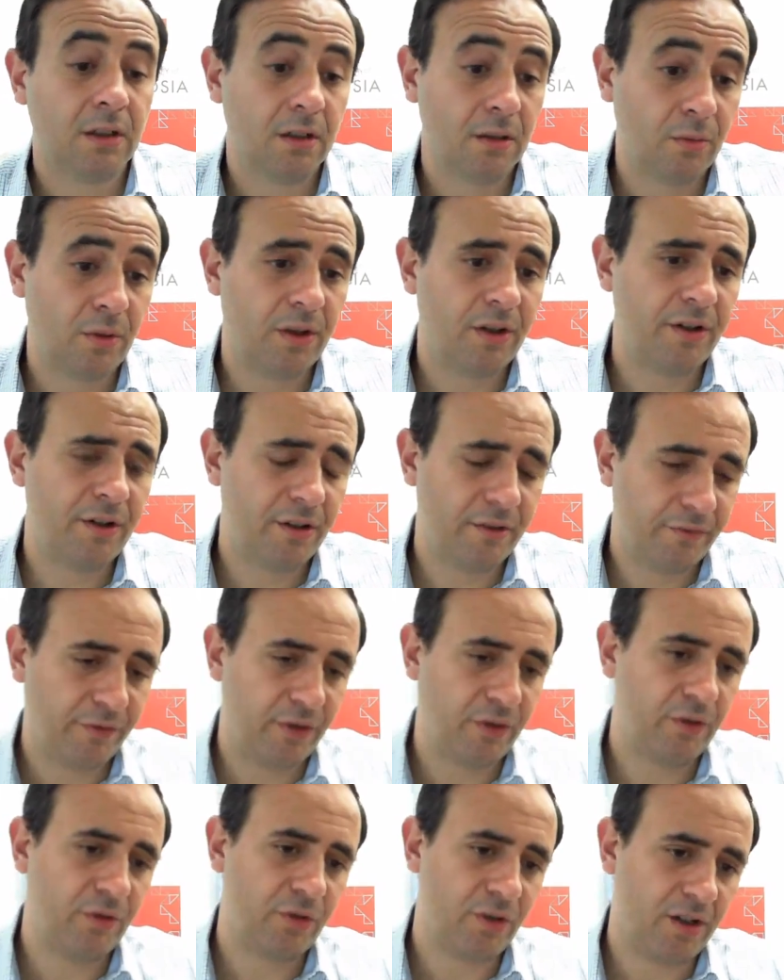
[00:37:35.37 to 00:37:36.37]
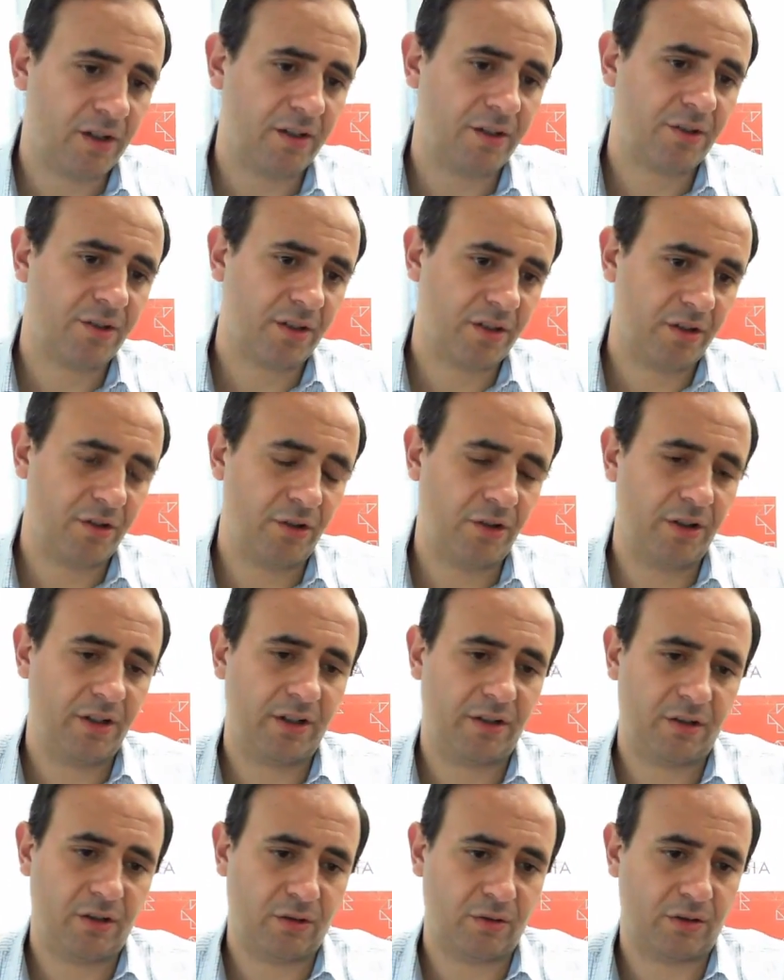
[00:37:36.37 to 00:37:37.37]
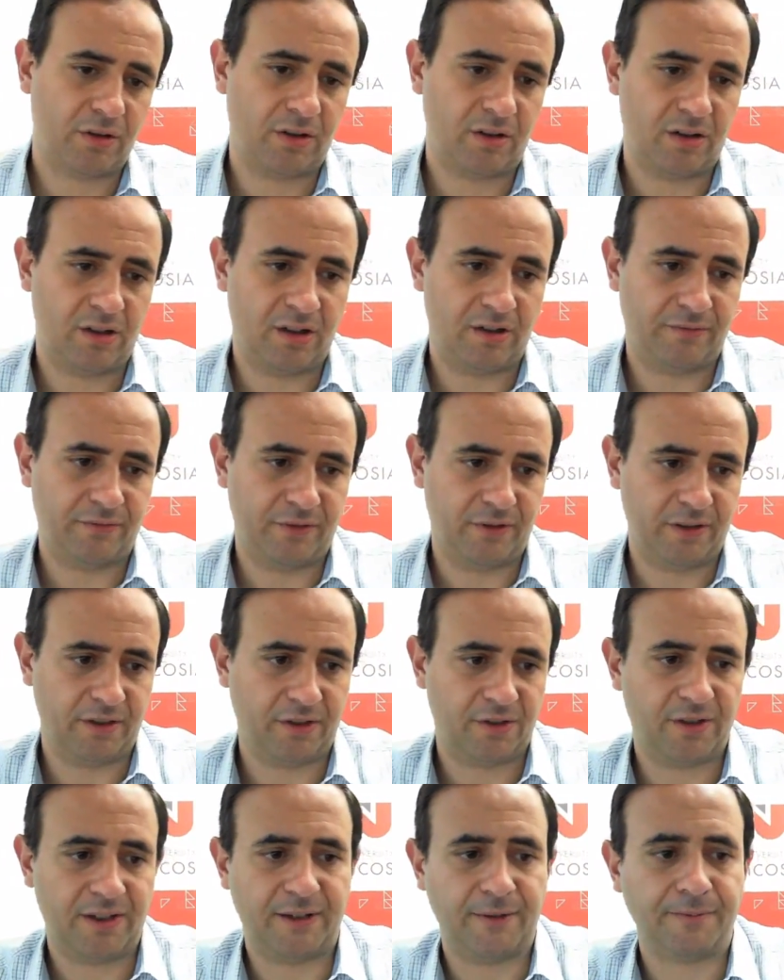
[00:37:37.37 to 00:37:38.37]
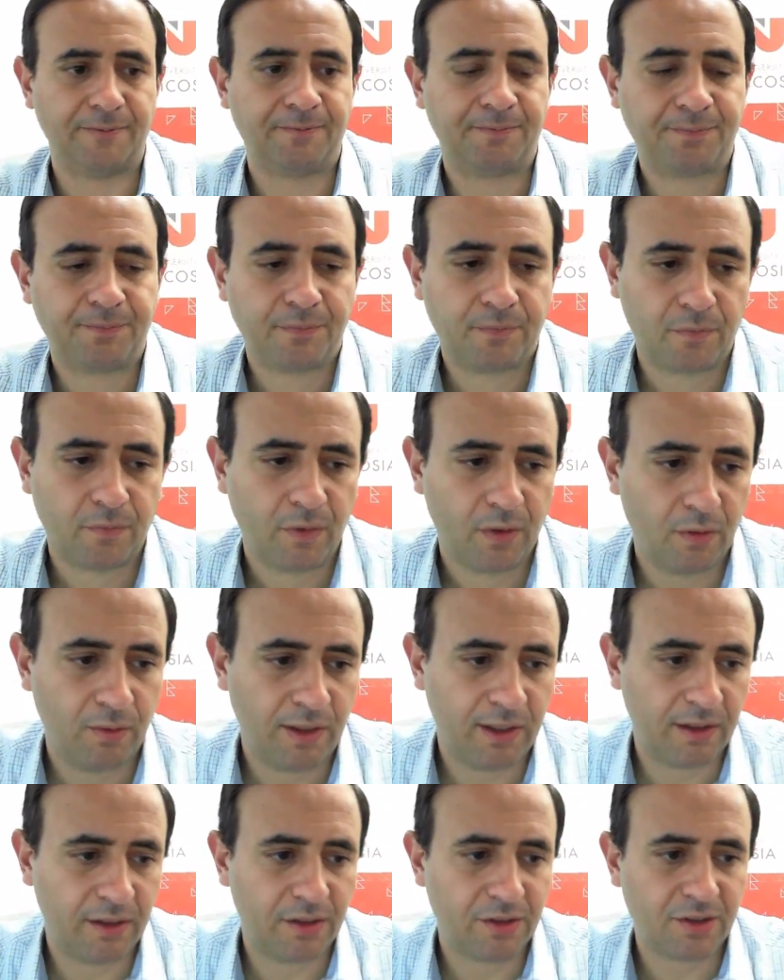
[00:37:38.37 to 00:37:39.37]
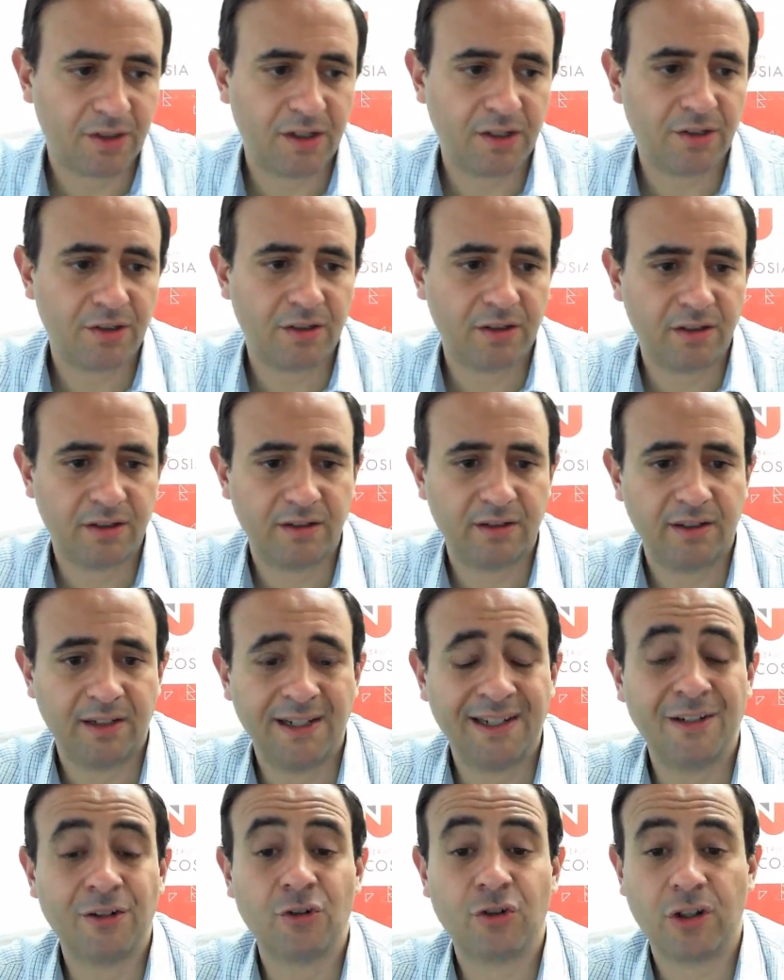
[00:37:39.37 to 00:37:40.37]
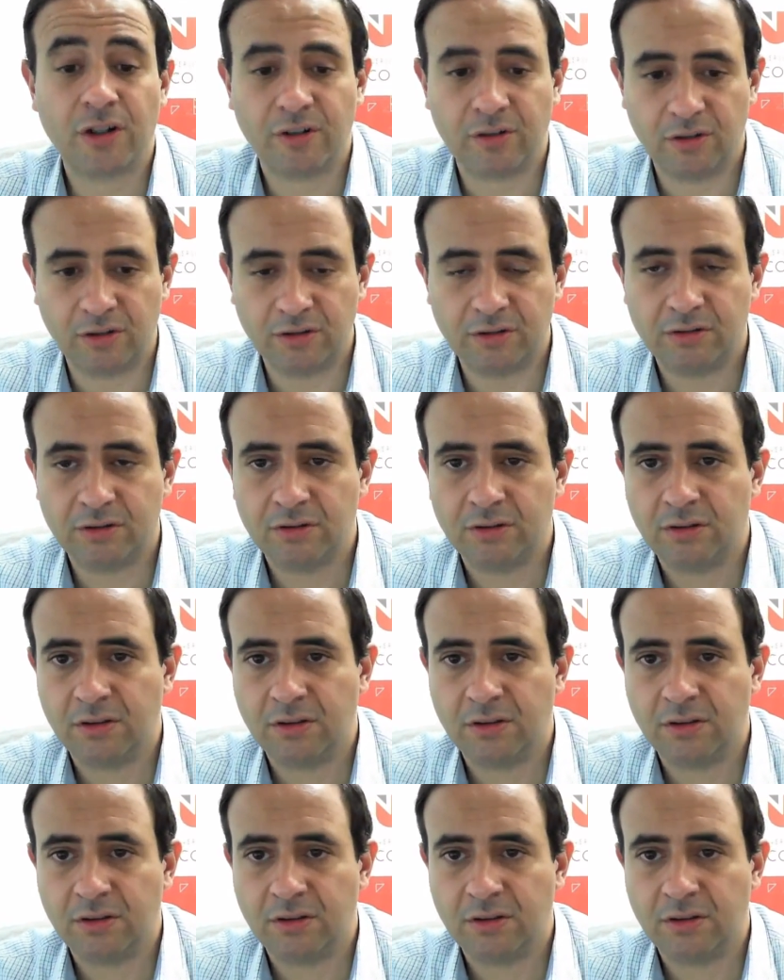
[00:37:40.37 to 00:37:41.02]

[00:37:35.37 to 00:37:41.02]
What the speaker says: What are your views on security token offerings? Now, we had discussed that in general,